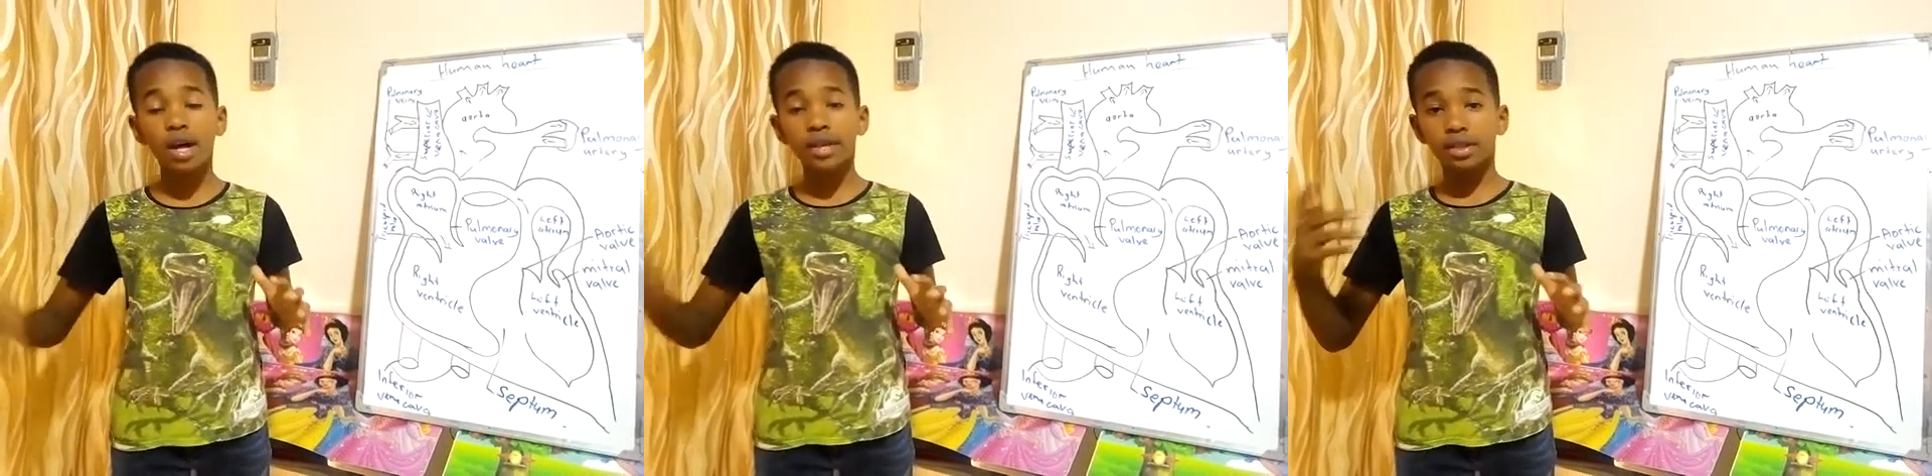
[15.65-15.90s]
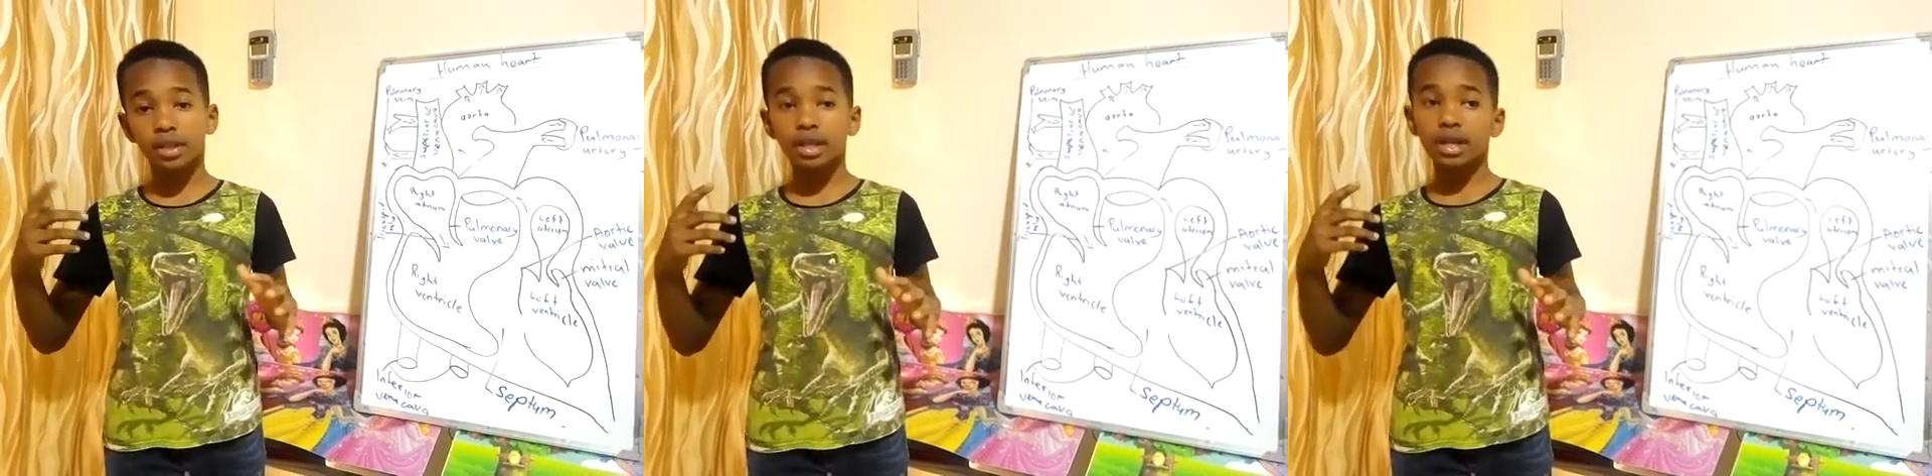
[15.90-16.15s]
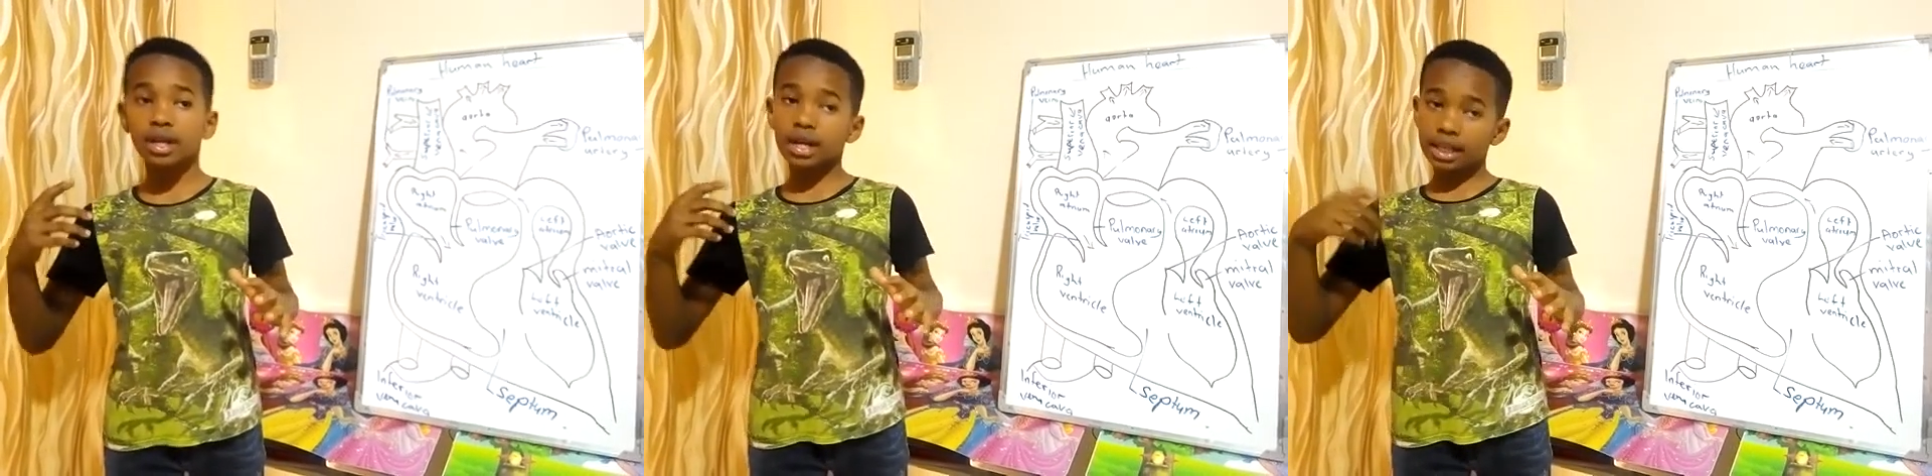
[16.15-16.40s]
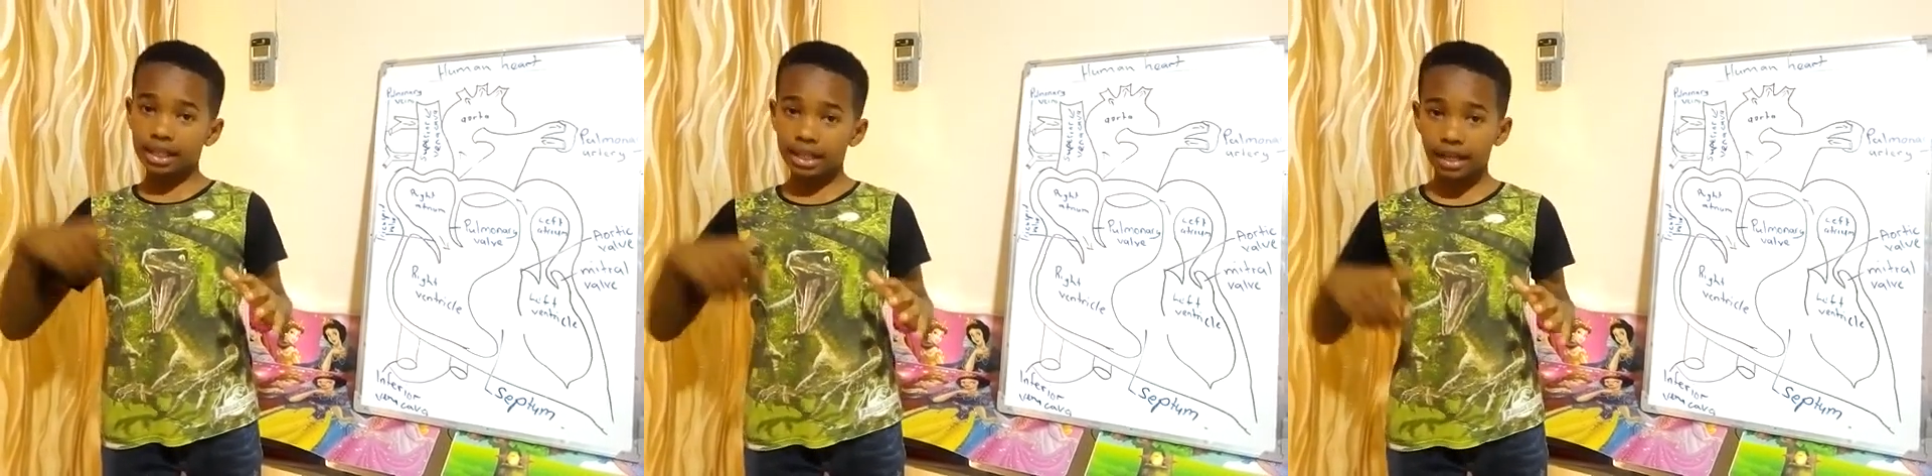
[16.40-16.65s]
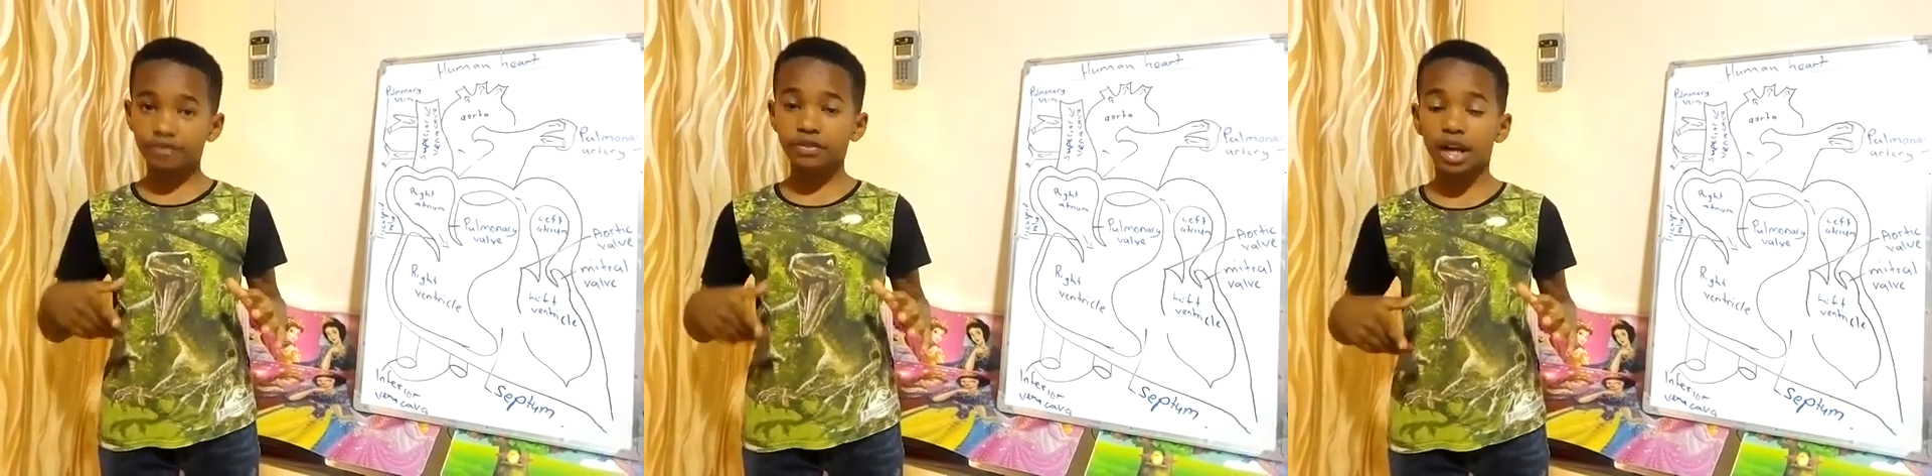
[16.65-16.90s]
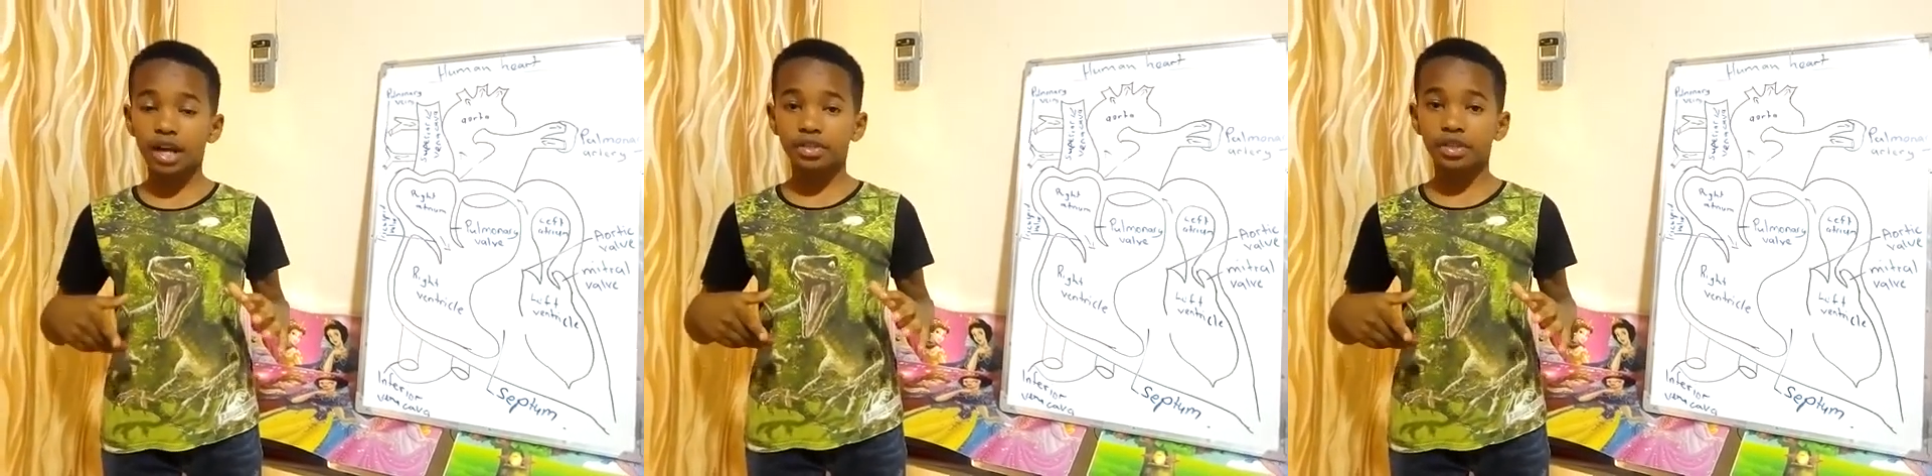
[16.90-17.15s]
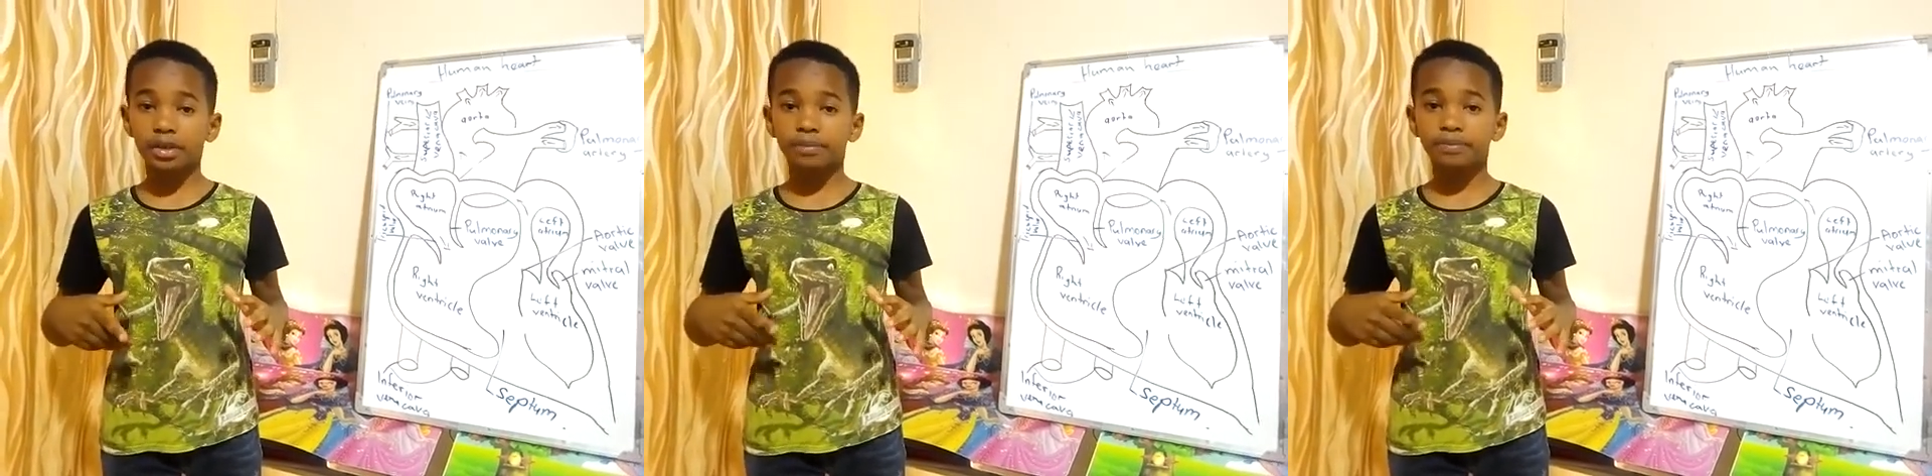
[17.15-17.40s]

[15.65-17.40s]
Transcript: and the left atrium.